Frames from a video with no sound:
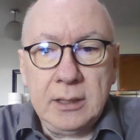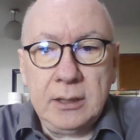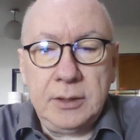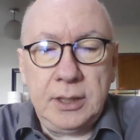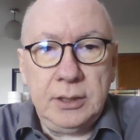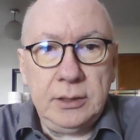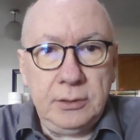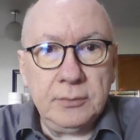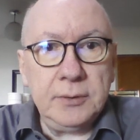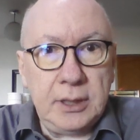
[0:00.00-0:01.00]
they
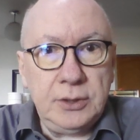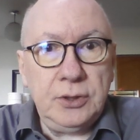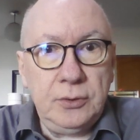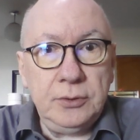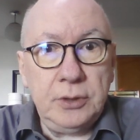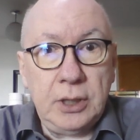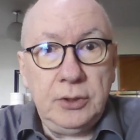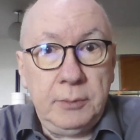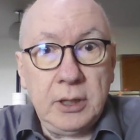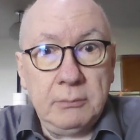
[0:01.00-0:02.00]

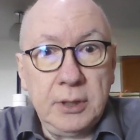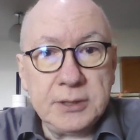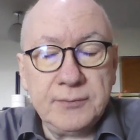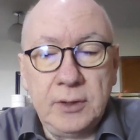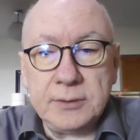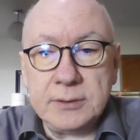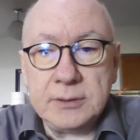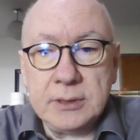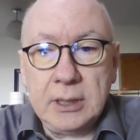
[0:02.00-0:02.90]
do become best friends.